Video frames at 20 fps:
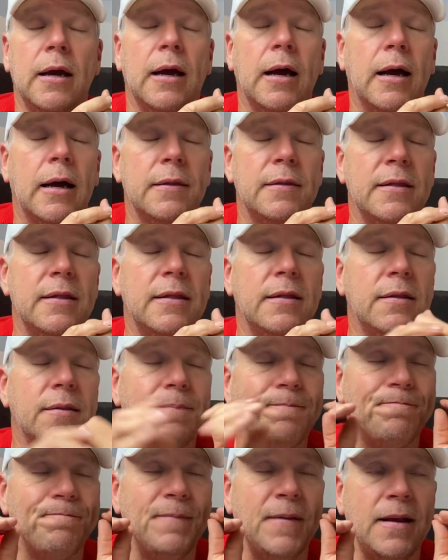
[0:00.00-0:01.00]

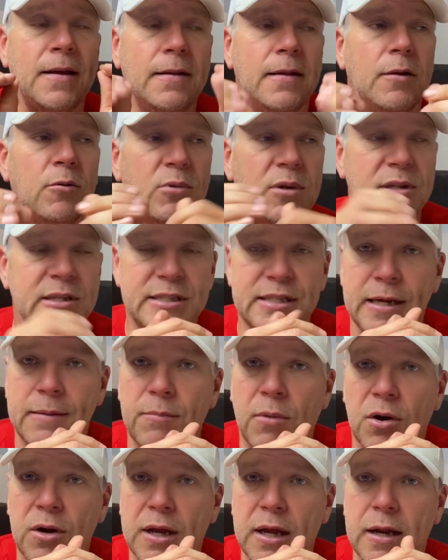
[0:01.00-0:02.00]
in the real estate
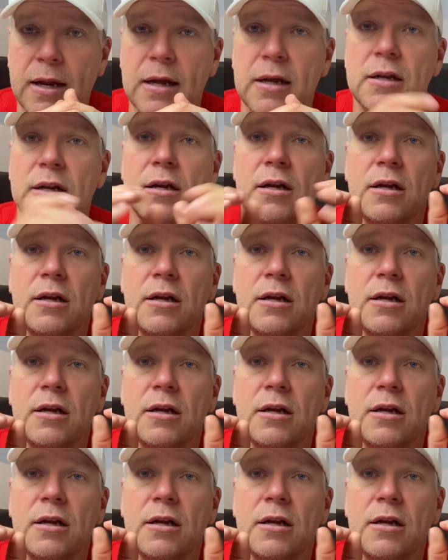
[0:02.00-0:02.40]
market.